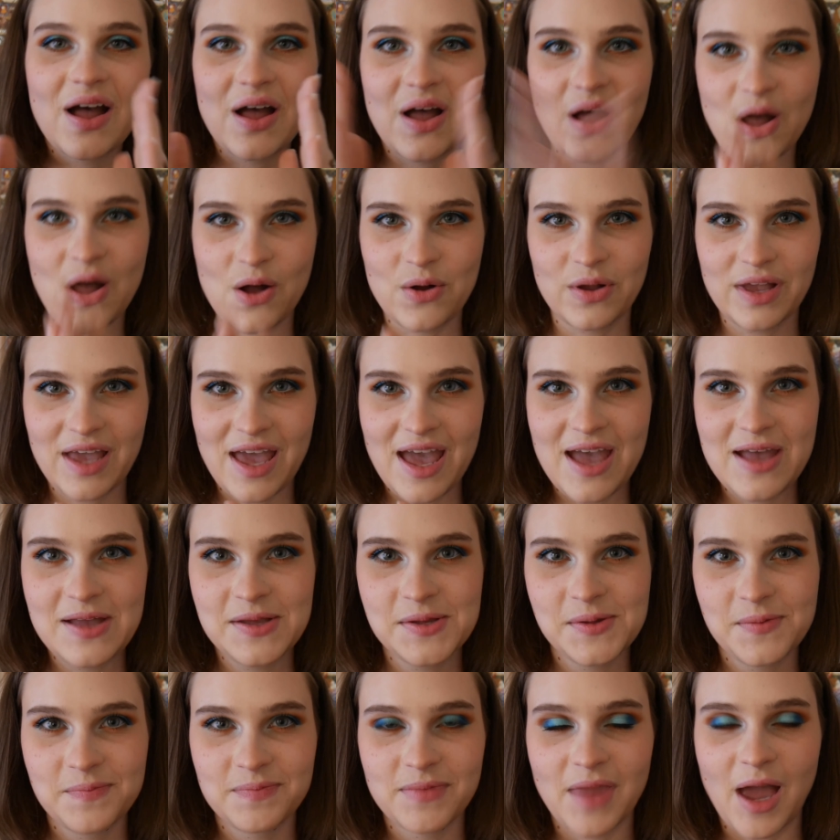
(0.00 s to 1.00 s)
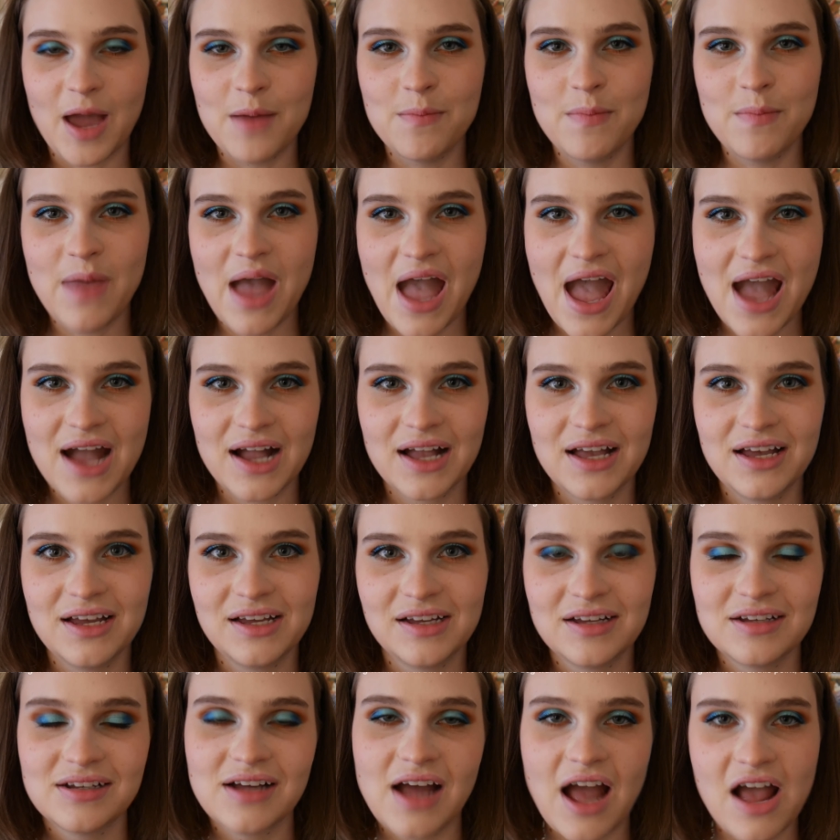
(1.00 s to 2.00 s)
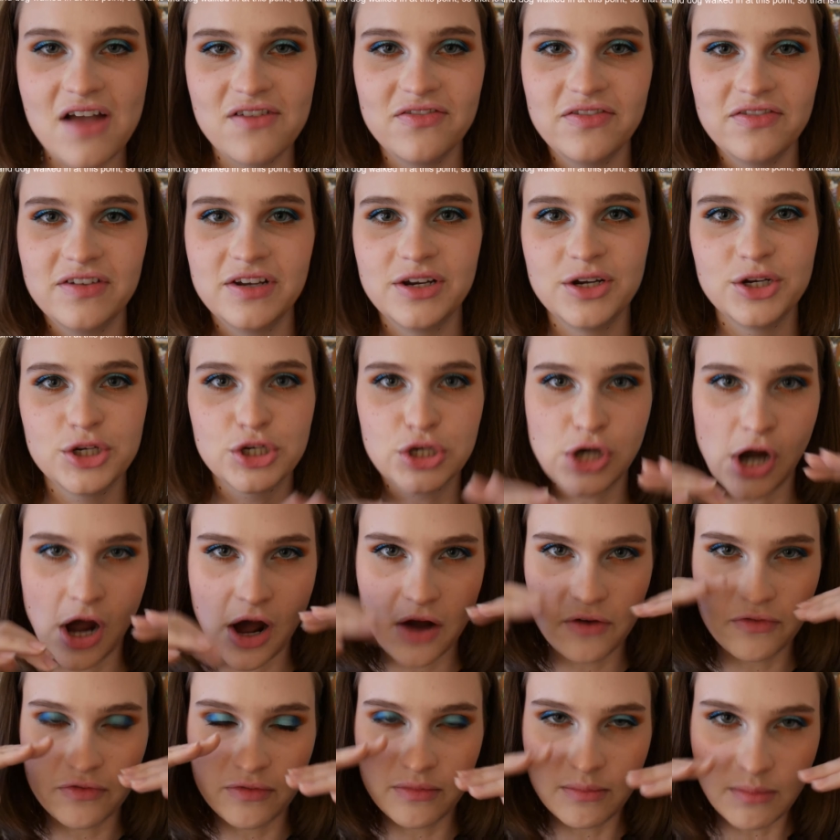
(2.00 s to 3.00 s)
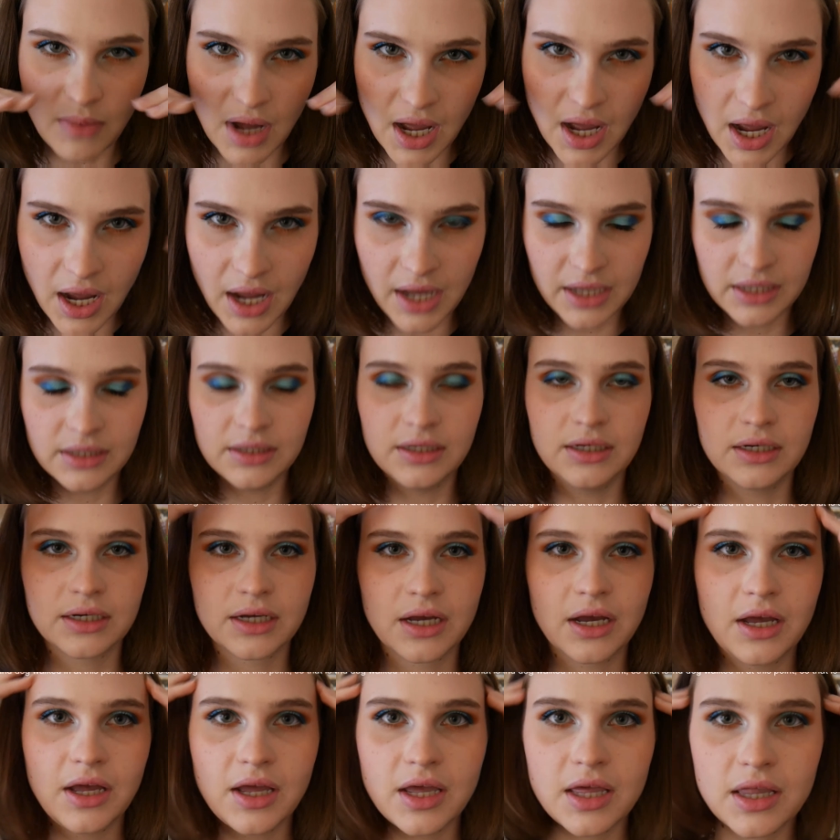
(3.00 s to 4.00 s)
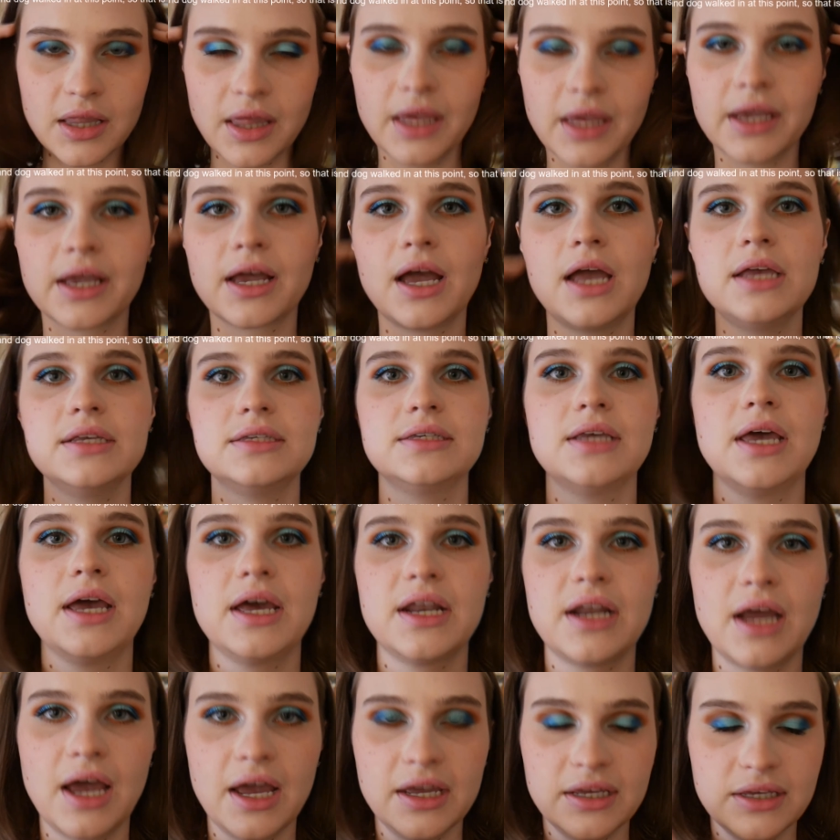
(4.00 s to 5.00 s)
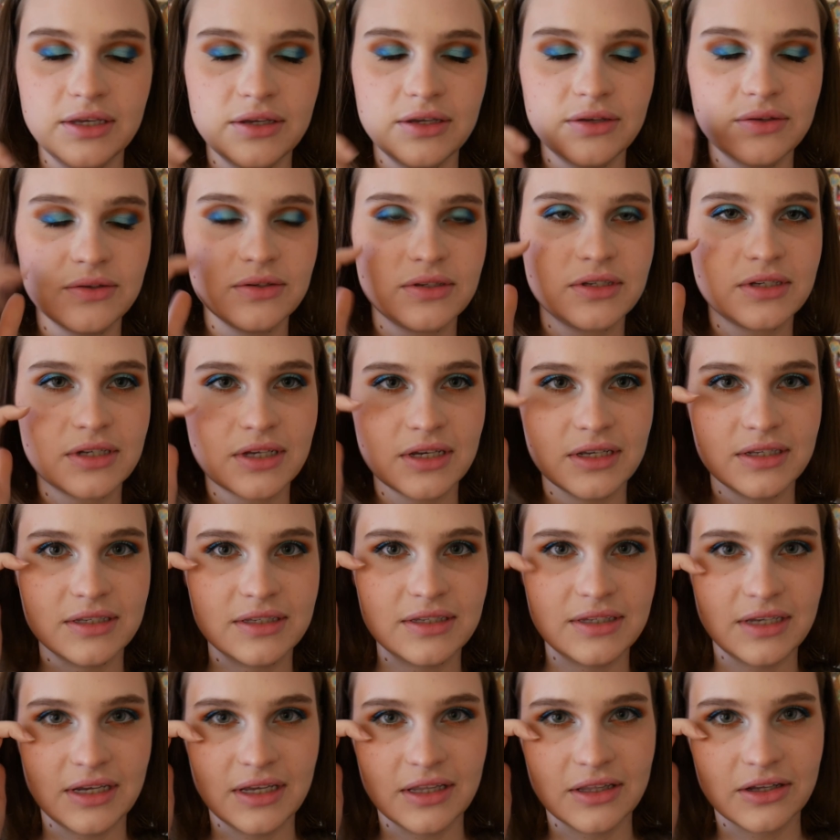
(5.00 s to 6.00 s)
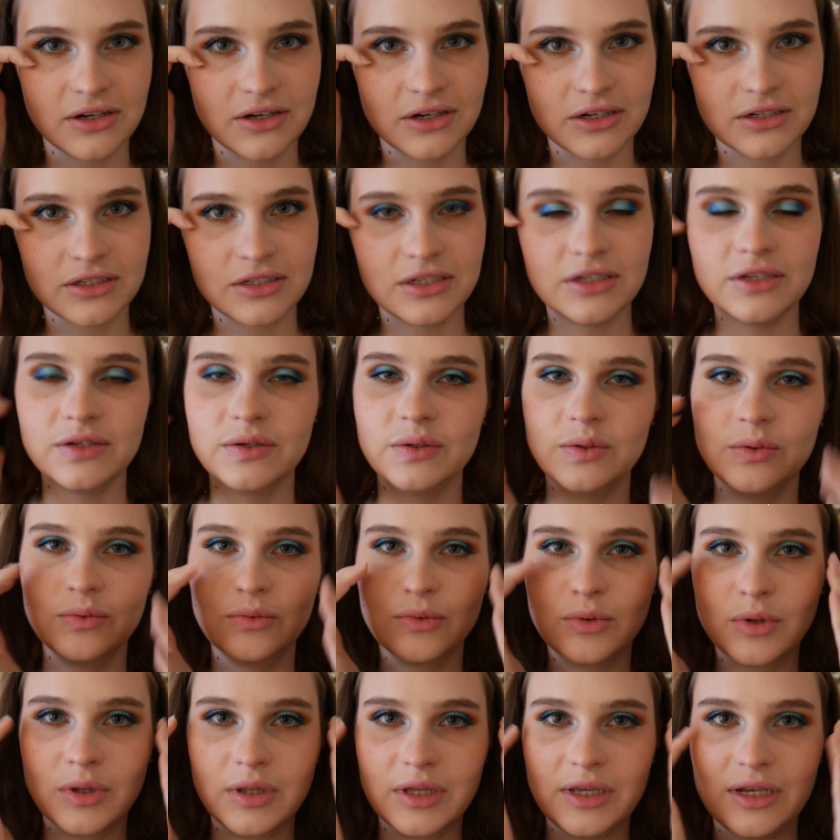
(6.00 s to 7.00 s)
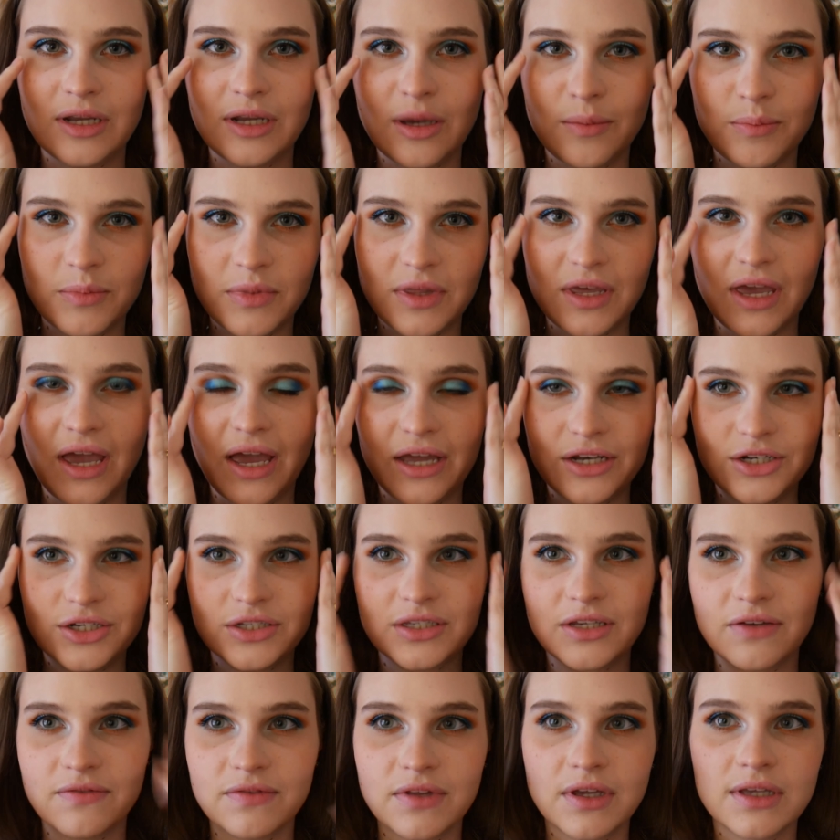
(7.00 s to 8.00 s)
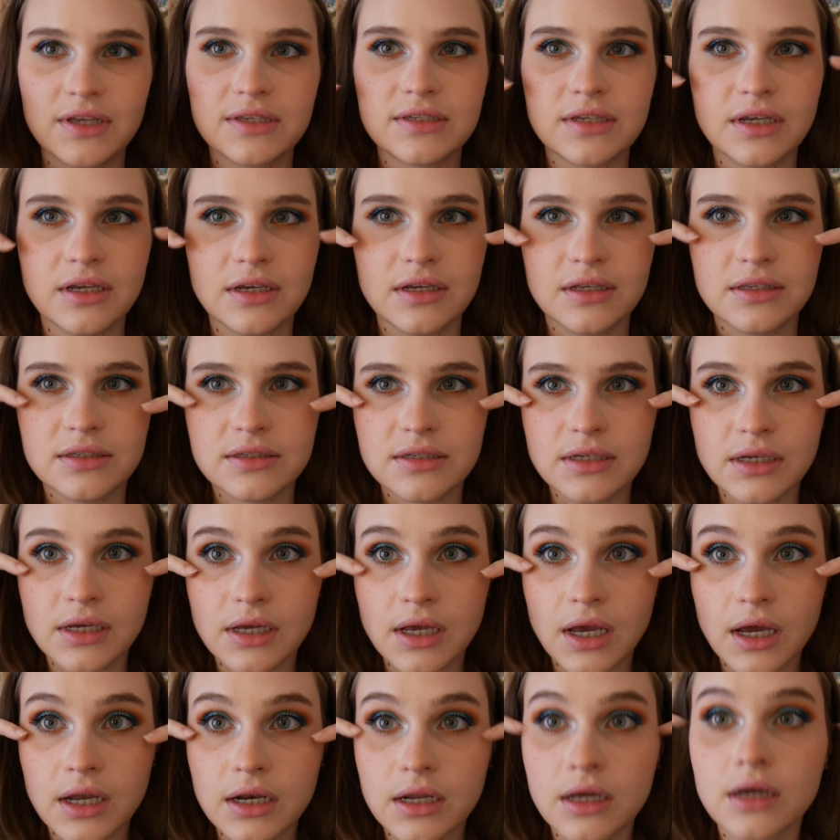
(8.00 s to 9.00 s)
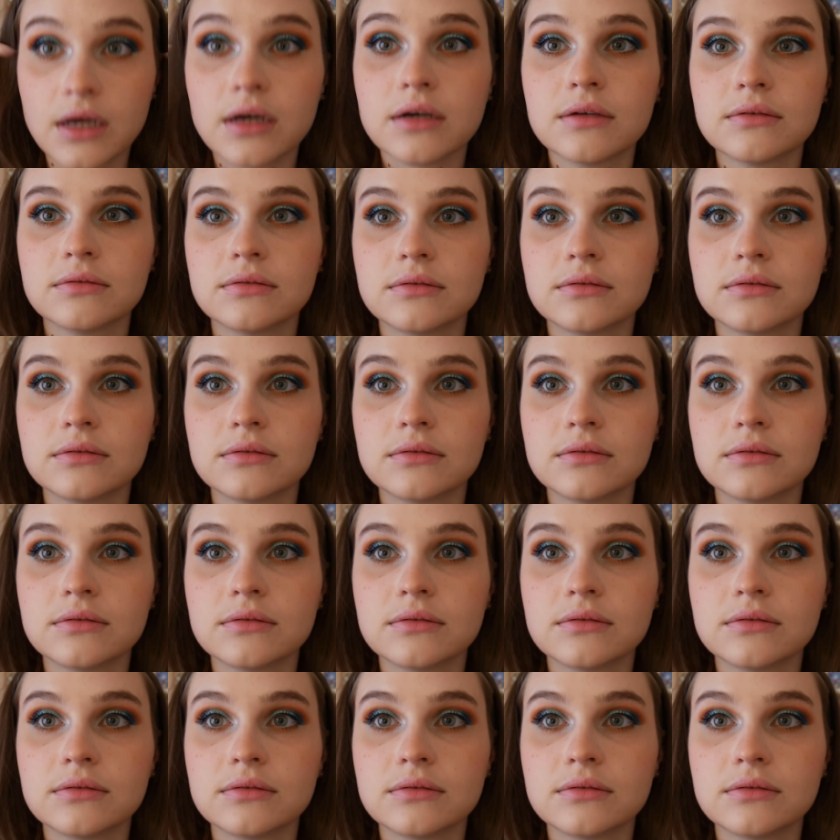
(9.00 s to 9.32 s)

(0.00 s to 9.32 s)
Okay, I'm back. I finished off my eye look. Like I said, I used concealer to clean up the edges of this so you can see it kind of